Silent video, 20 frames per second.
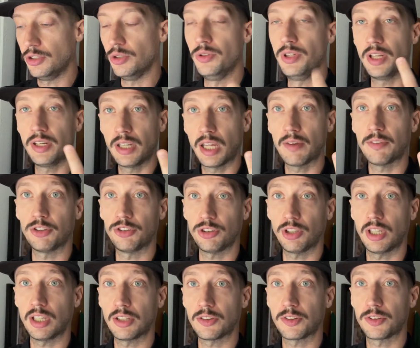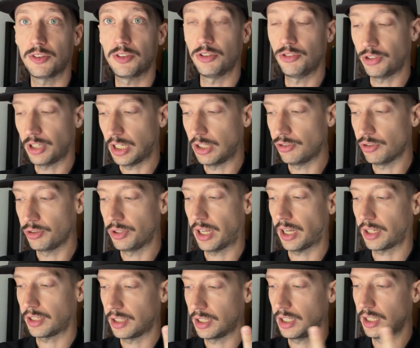you didn't have a chance to change your
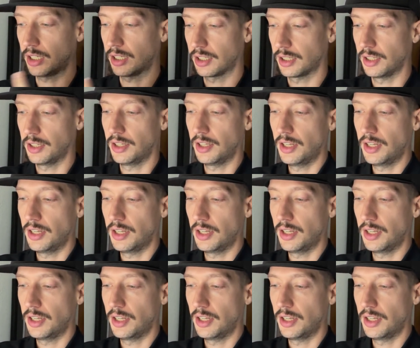technique